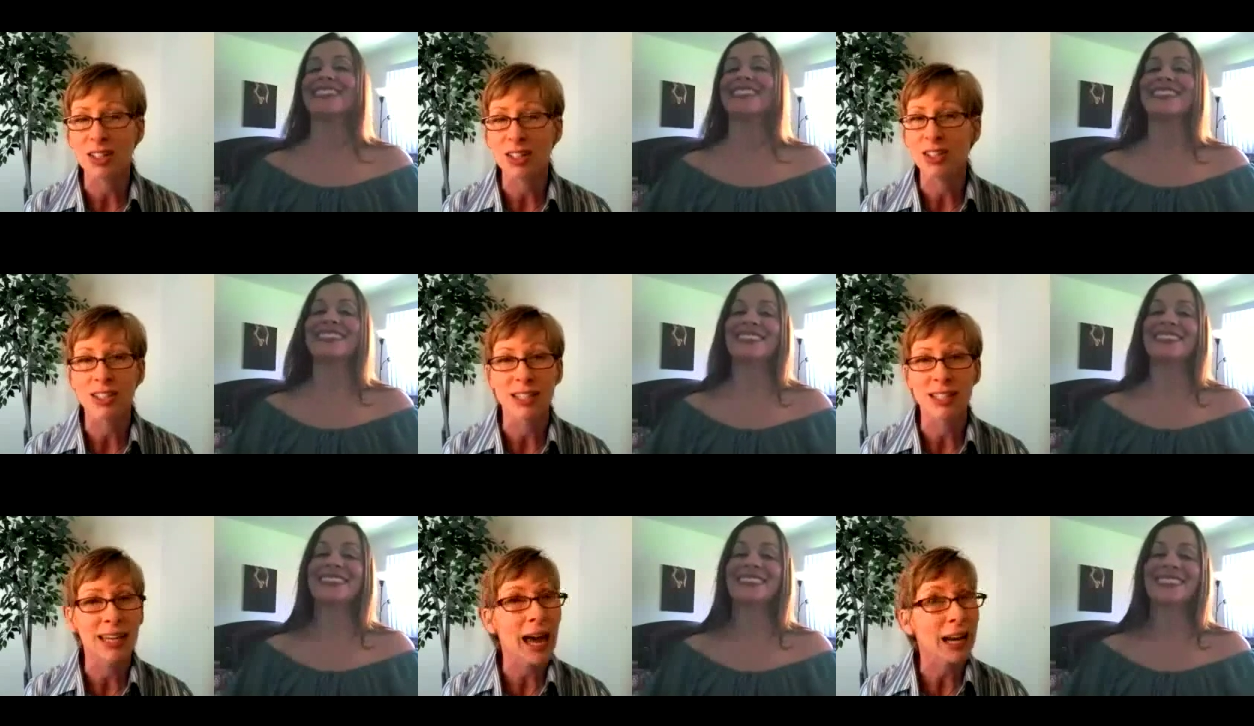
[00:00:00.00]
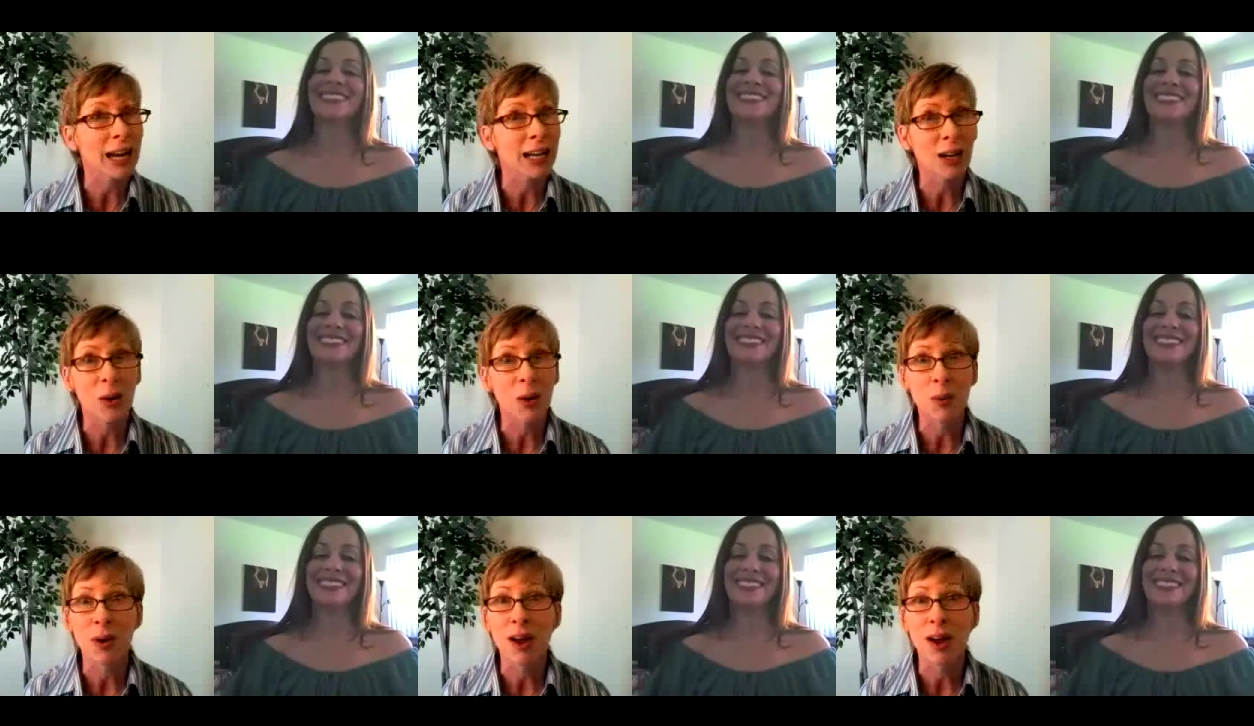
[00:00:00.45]
Speaker 1: and she's got it
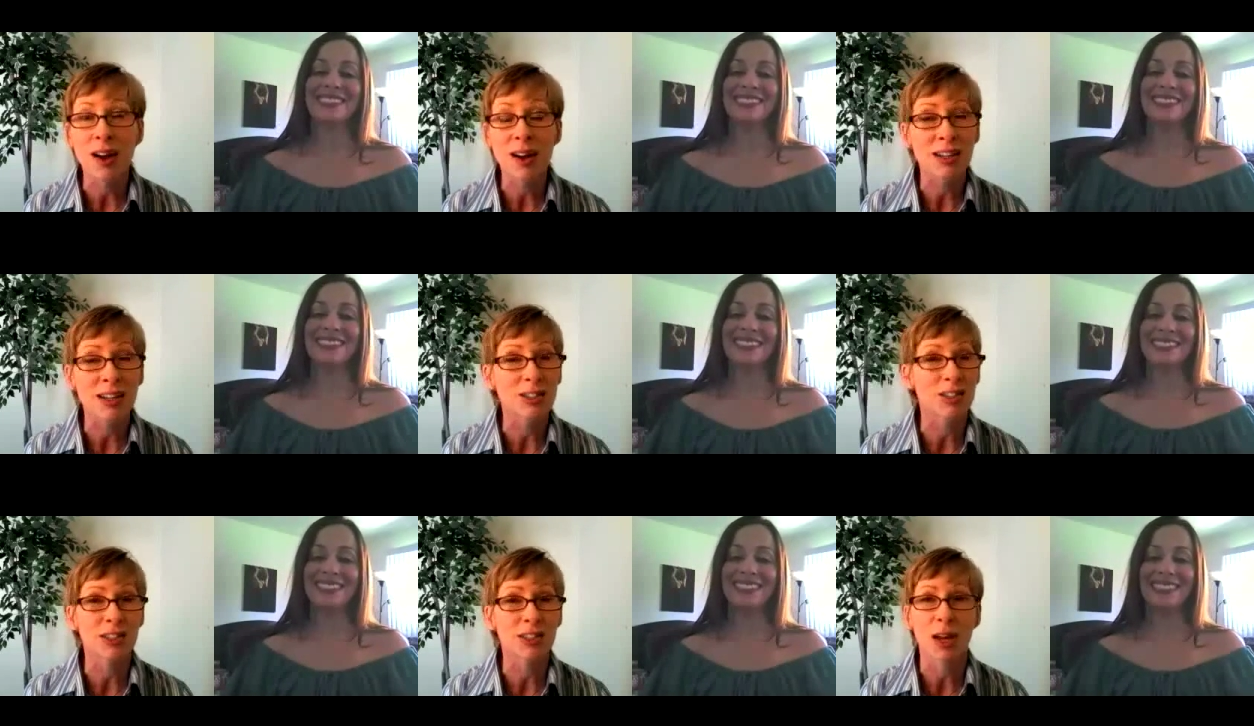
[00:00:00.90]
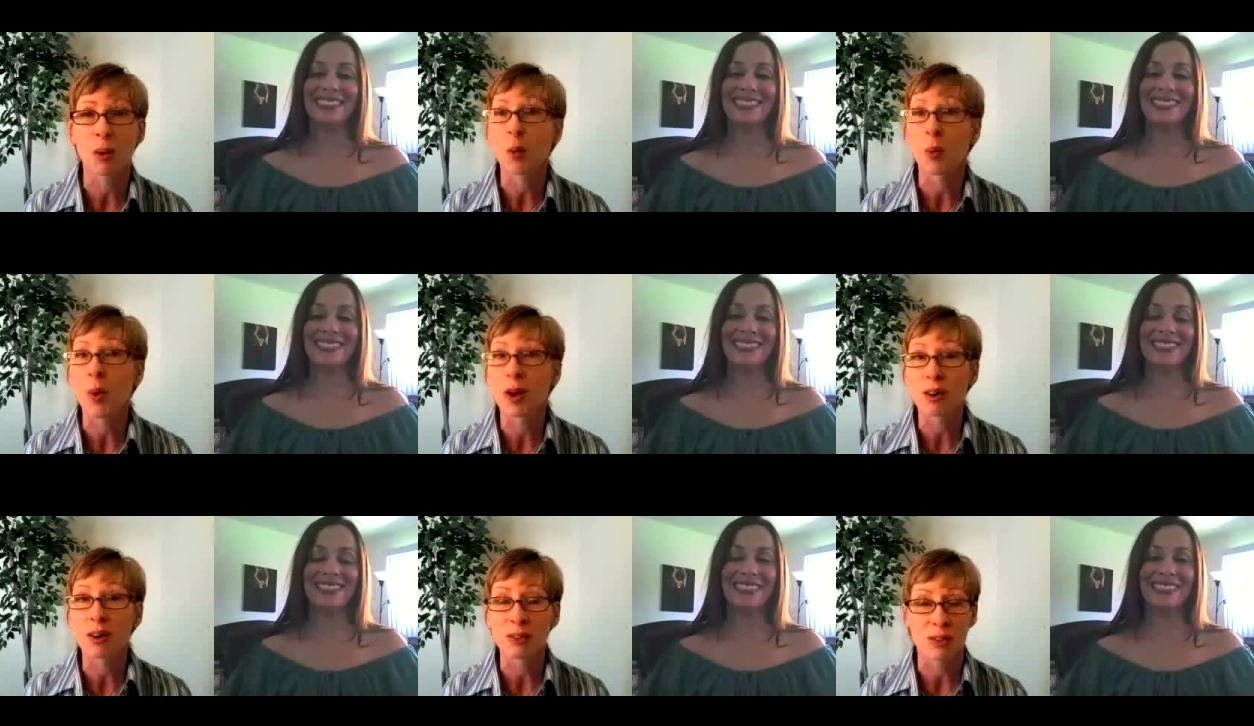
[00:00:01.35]
going on, and she's got a
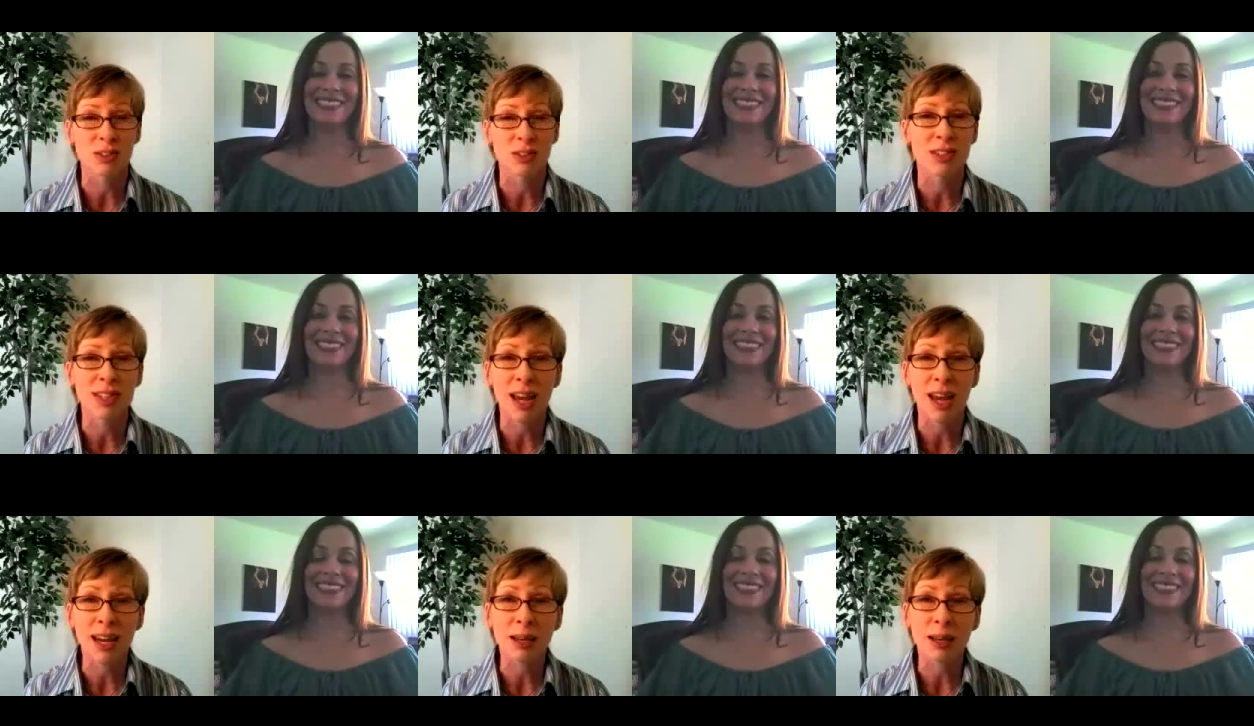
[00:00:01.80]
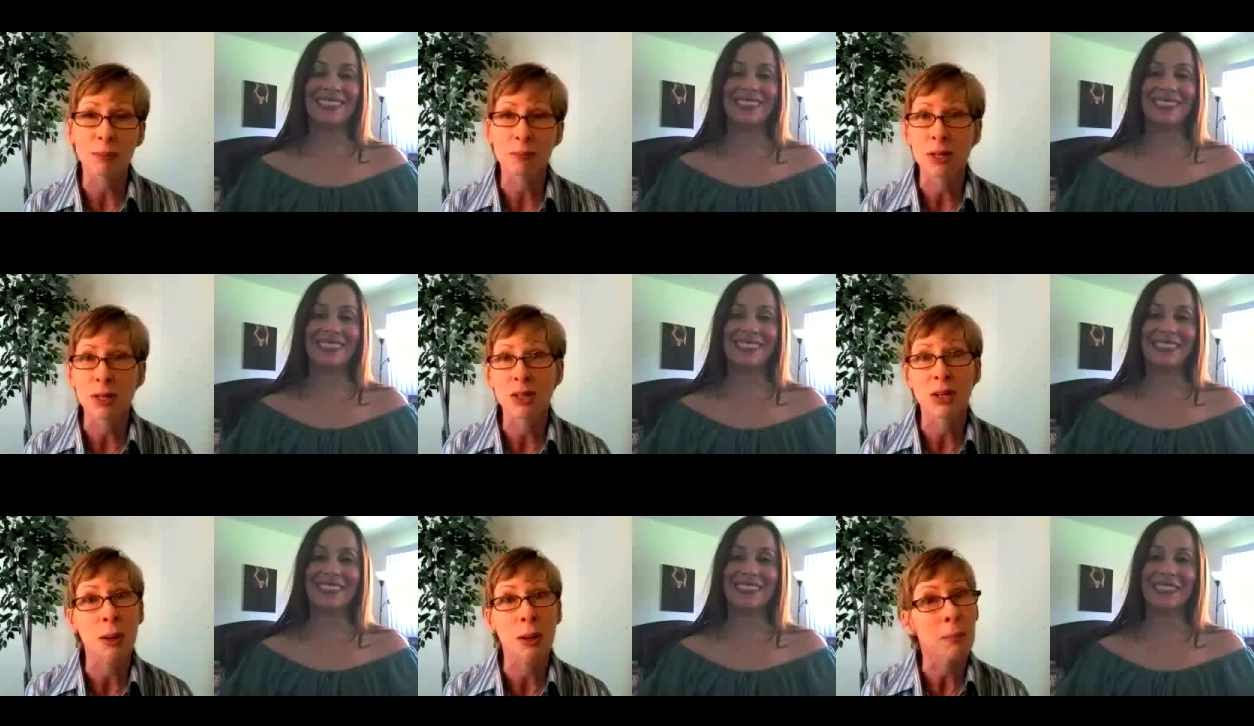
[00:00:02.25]
wonderful site,
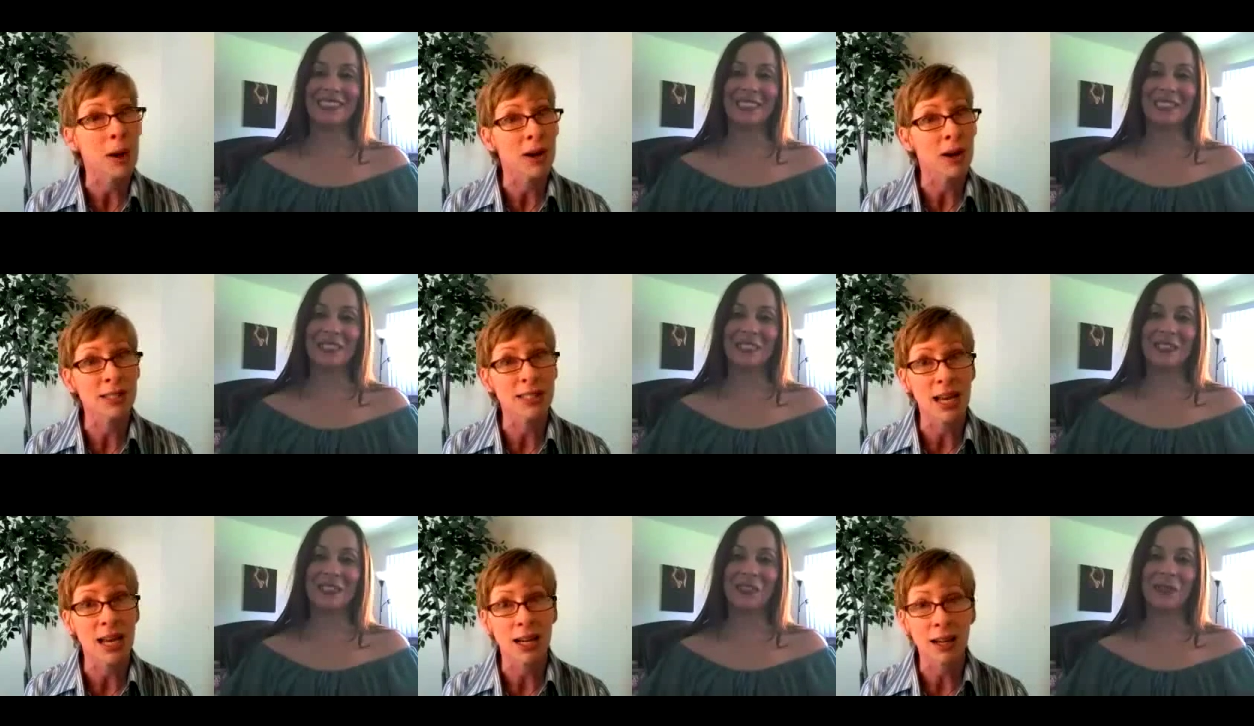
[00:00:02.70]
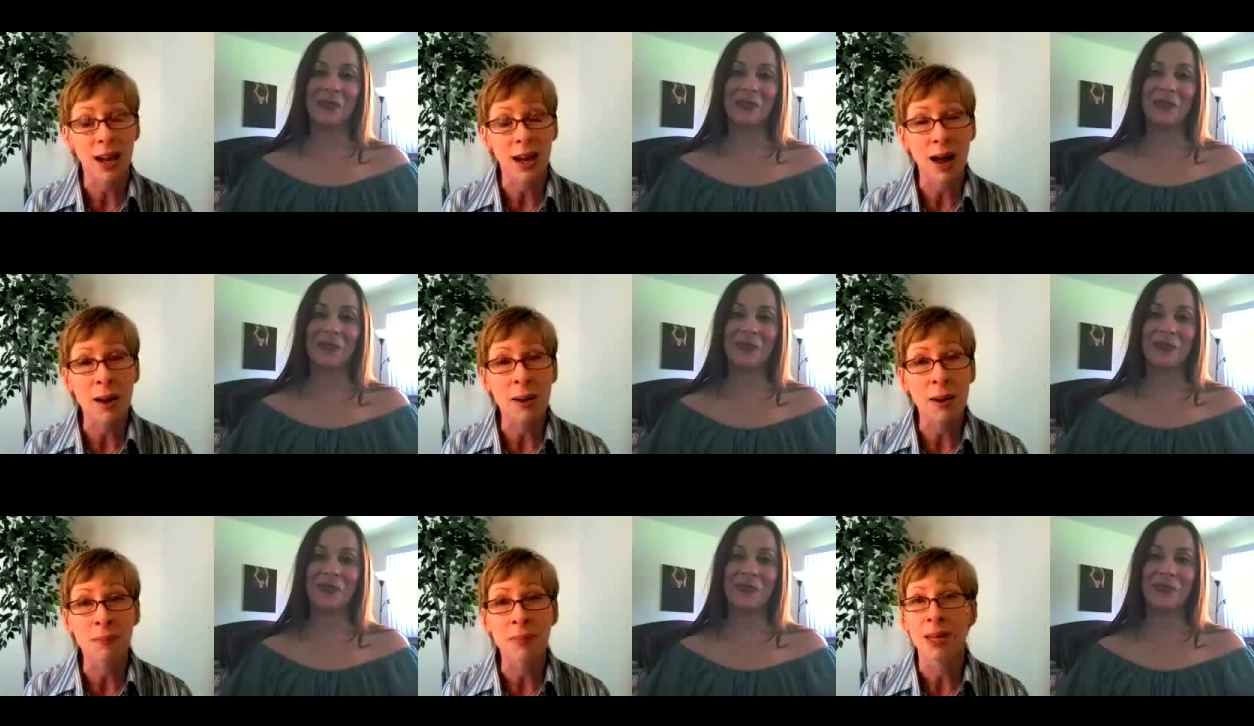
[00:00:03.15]
mirna bard dot
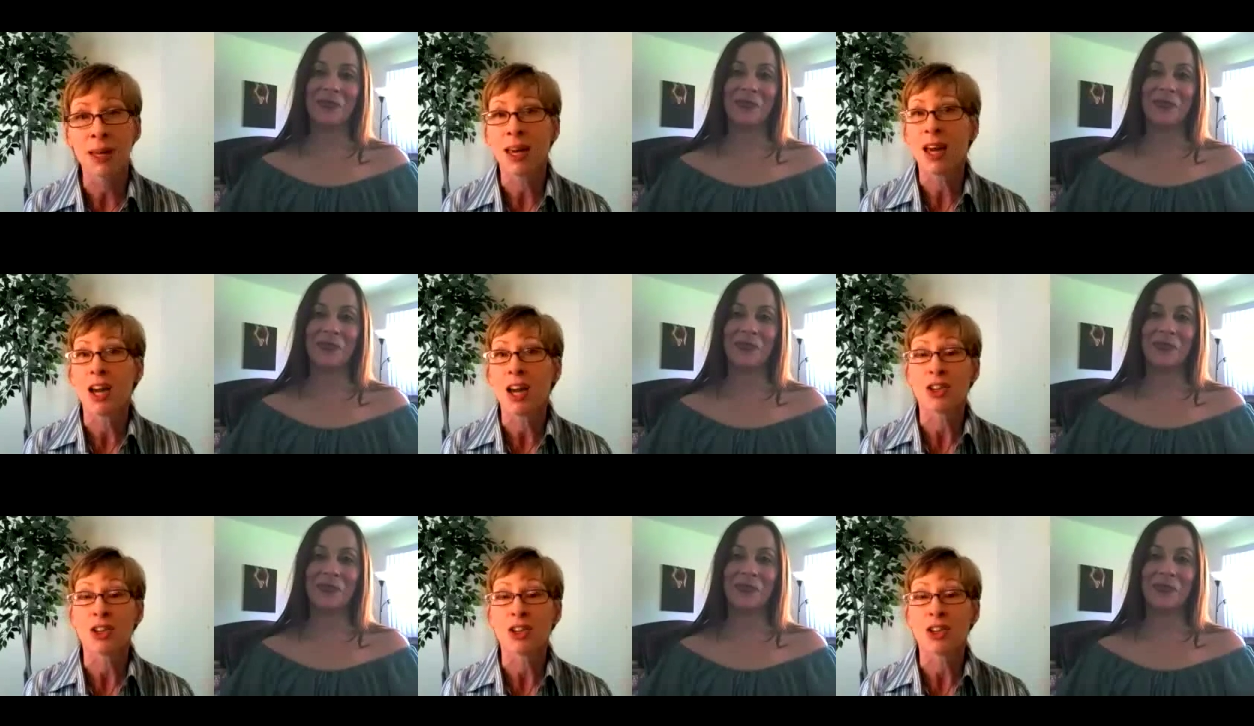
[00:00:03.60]
com.